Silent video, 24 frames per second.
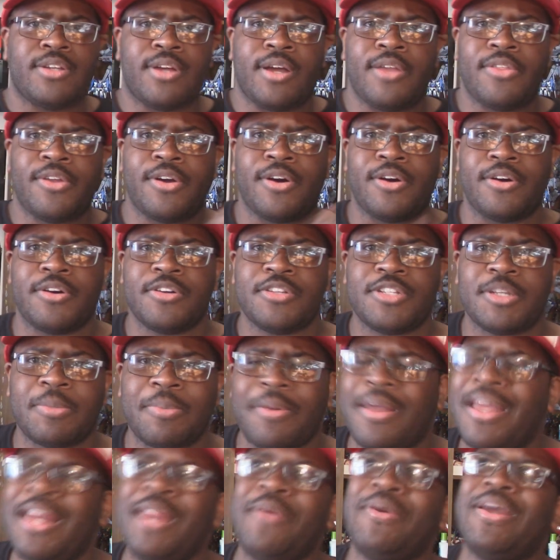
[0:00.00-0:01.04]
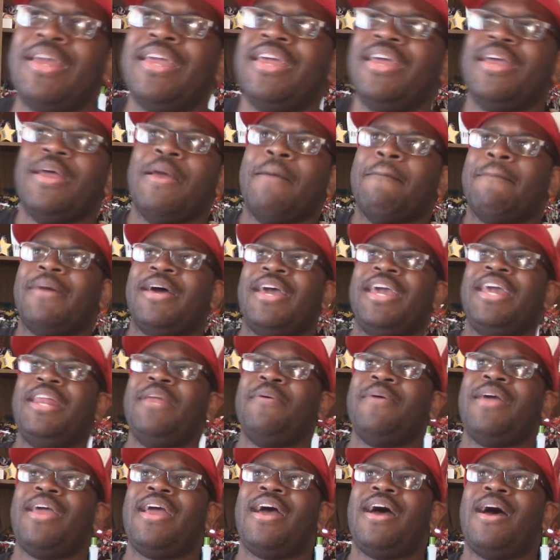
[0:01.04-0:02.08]
I thought I heard something but anyway but
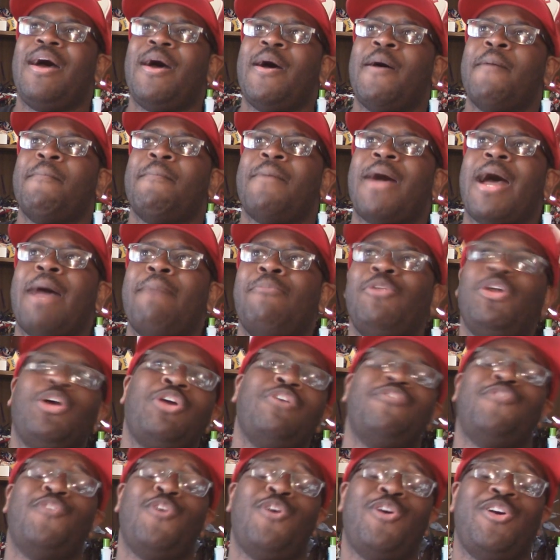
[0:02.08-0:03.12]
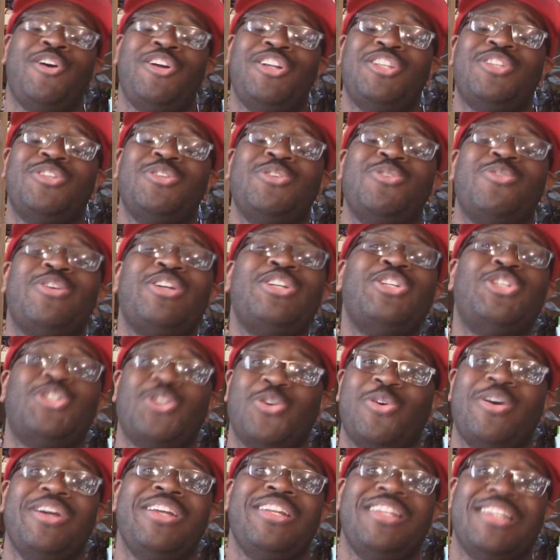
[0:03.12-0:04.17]
anyway um I'm looking forward to
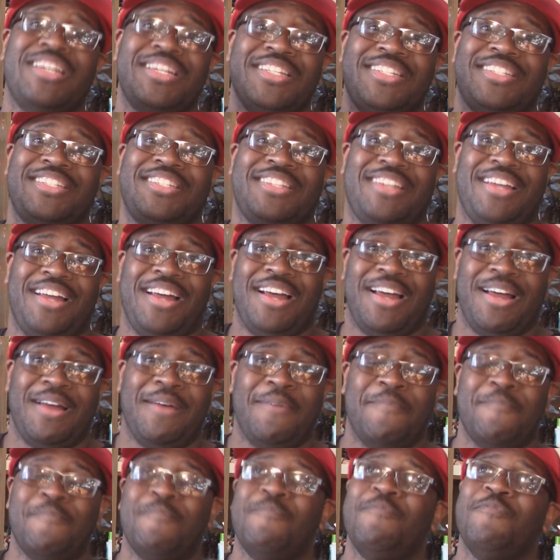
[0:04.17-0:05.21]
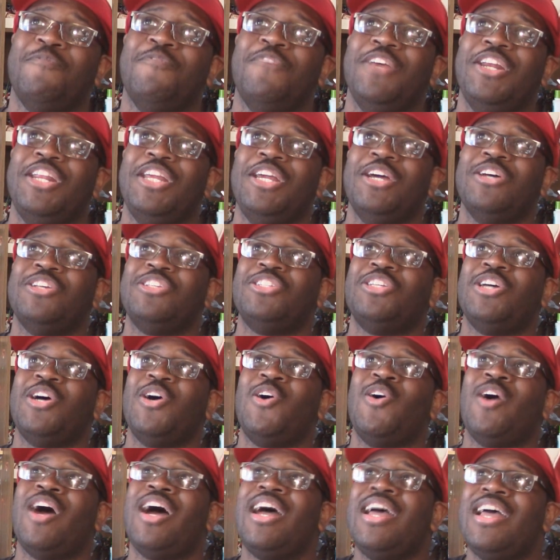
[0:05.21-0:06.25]
enjoying this um video
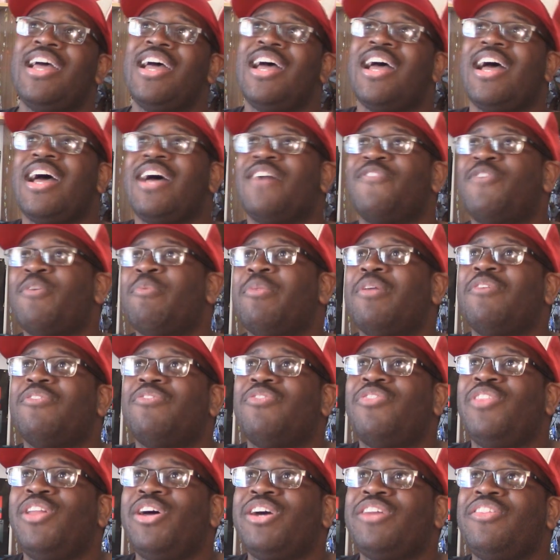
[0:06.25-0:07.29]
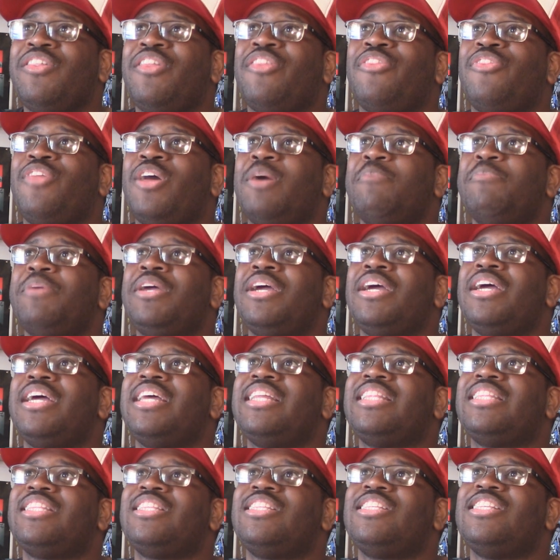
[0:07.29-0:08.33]
so from the look of the thumbnail
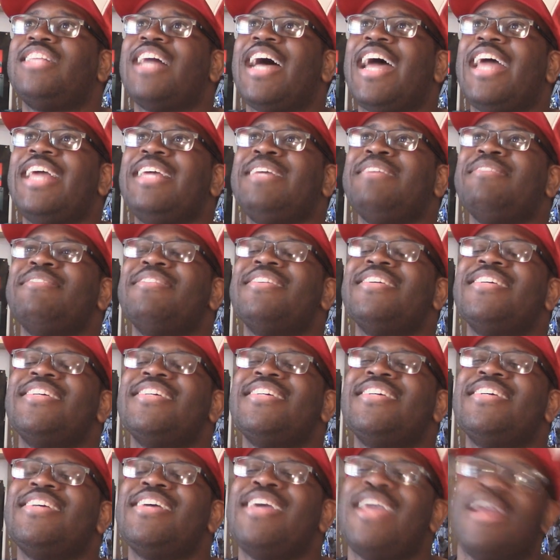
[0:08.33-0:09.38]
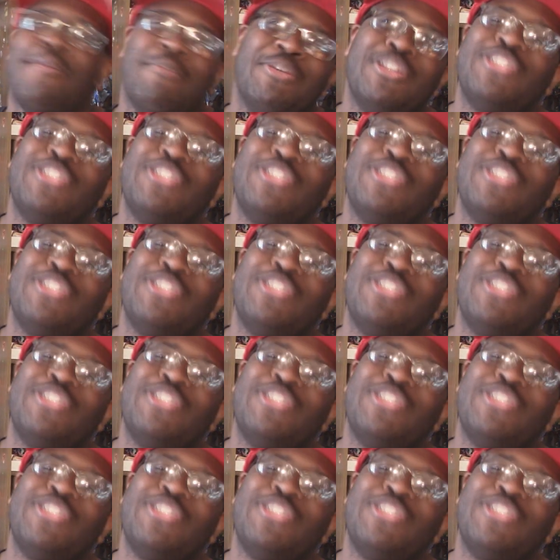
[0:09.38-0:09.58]
it, I am